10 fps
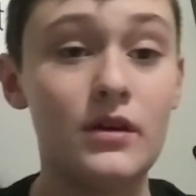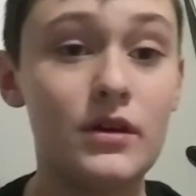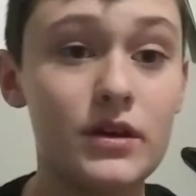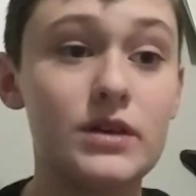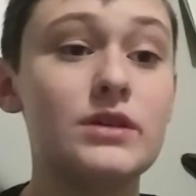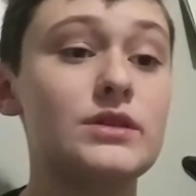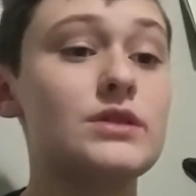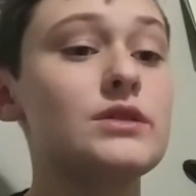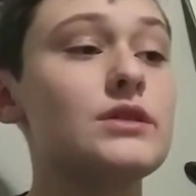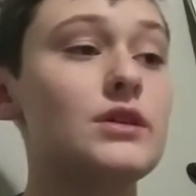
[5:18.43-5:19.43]

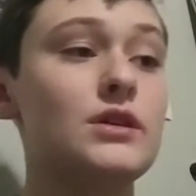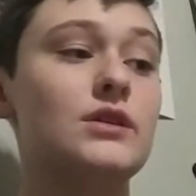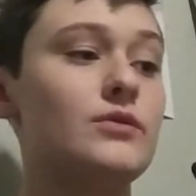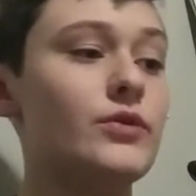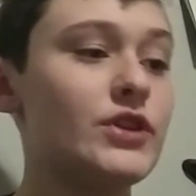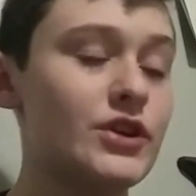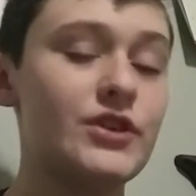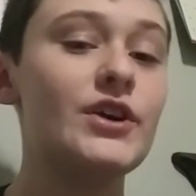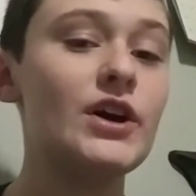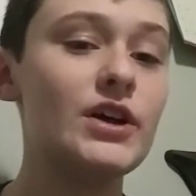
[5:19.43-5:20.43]
Cause when you're
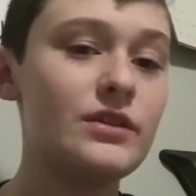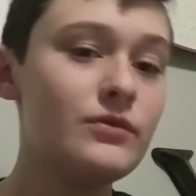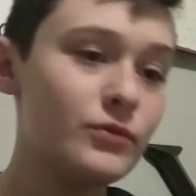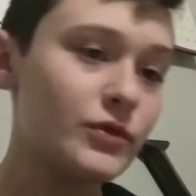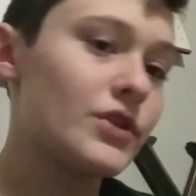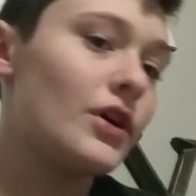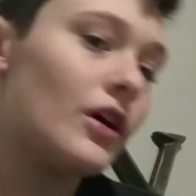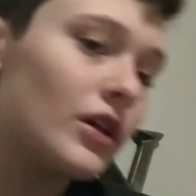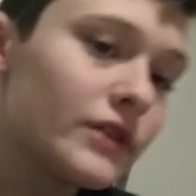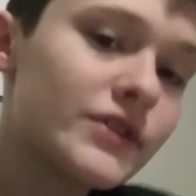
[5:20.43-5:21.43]
done with
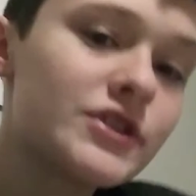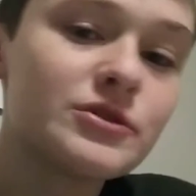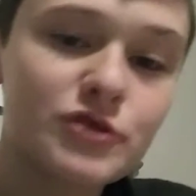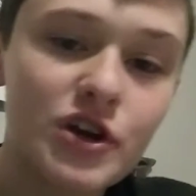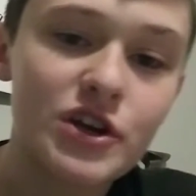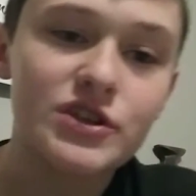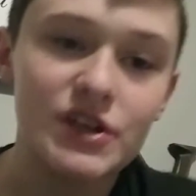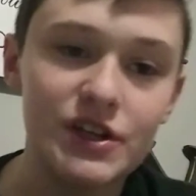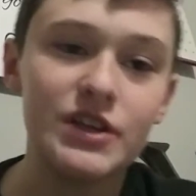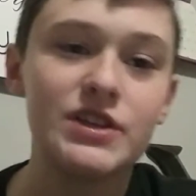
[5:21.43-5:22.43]
all of the gym trainers
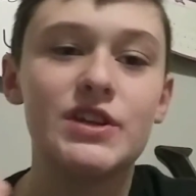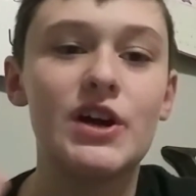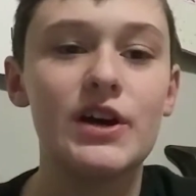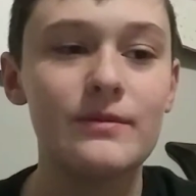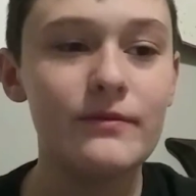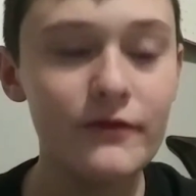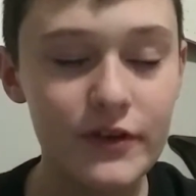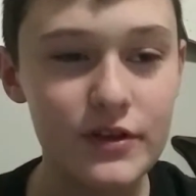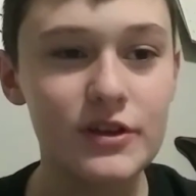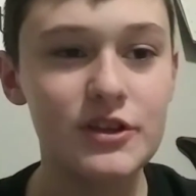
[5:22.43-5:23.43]
and it's time for
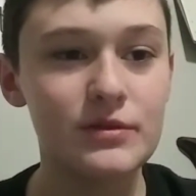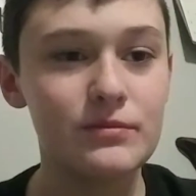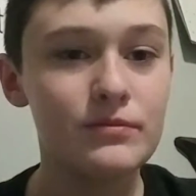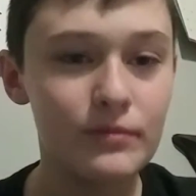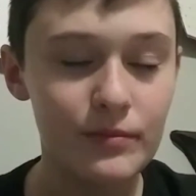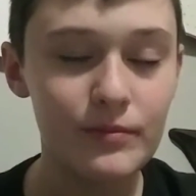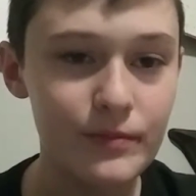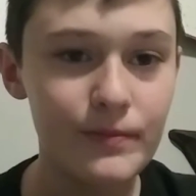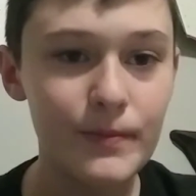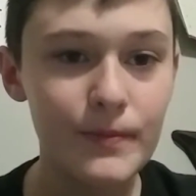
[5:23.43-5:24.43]
the gym
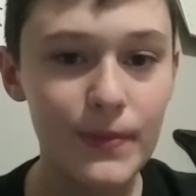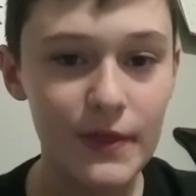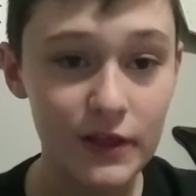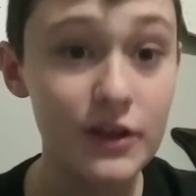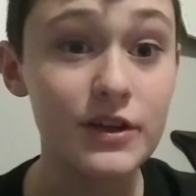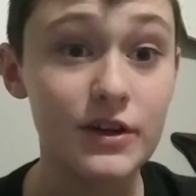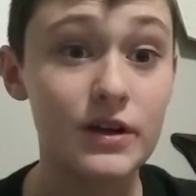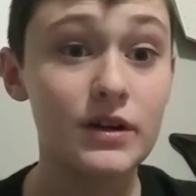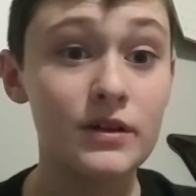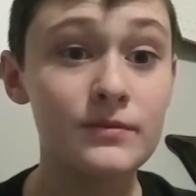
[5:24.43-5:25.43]

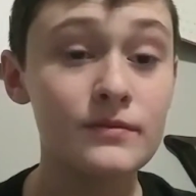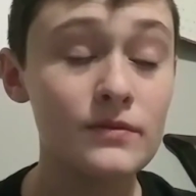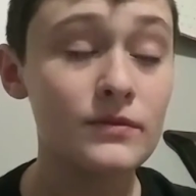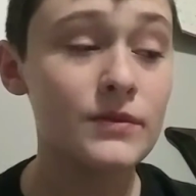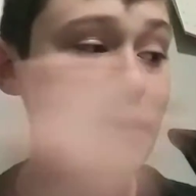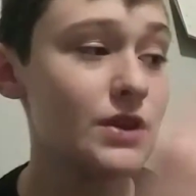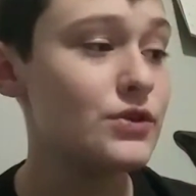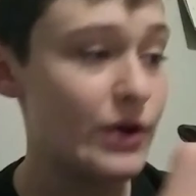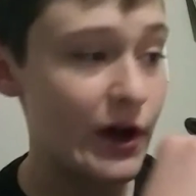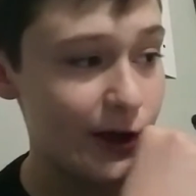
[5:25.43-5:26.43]
leader,
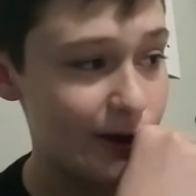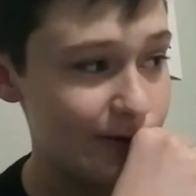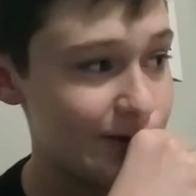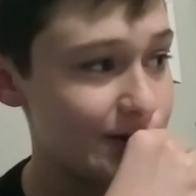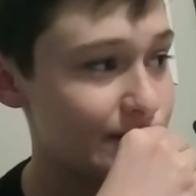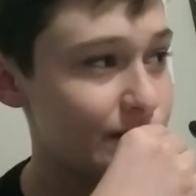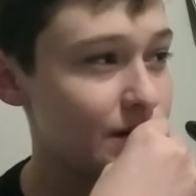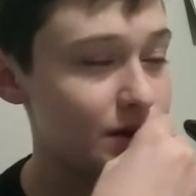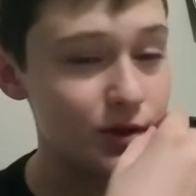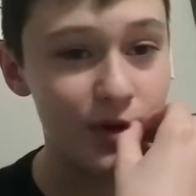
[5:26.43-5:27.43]
you have
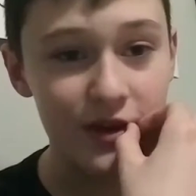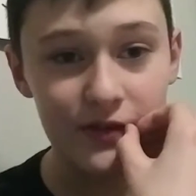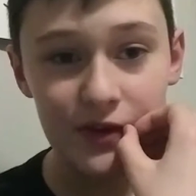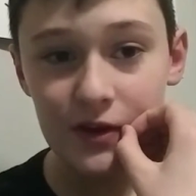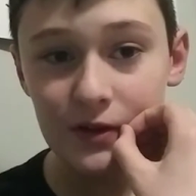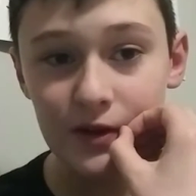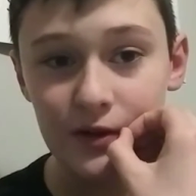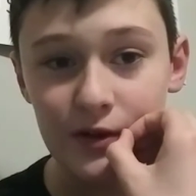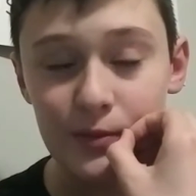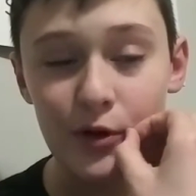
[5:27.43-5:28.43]
you may have healed
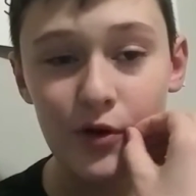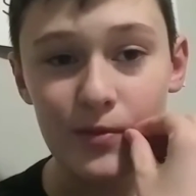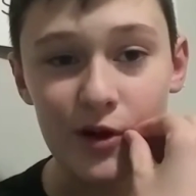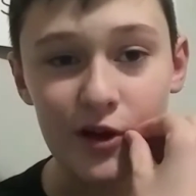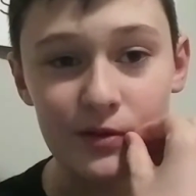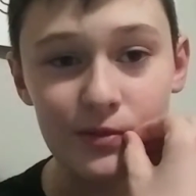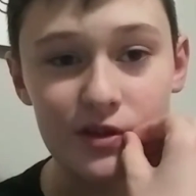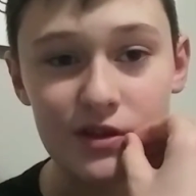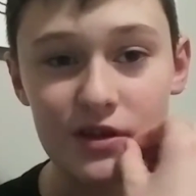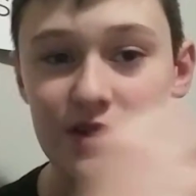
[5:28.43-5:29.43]
all your Pokemon up because
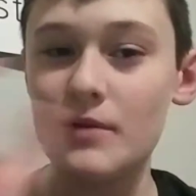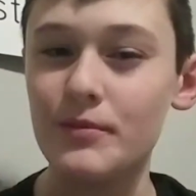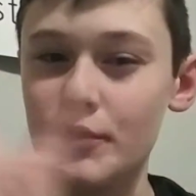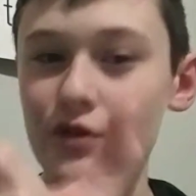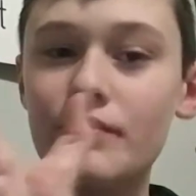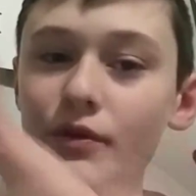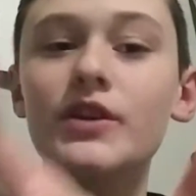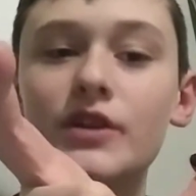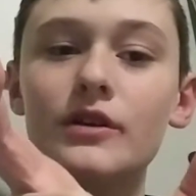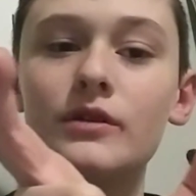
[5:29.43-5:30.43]
there's that brief
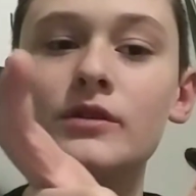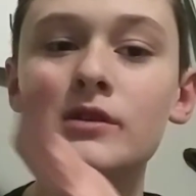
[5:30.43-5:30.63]
window,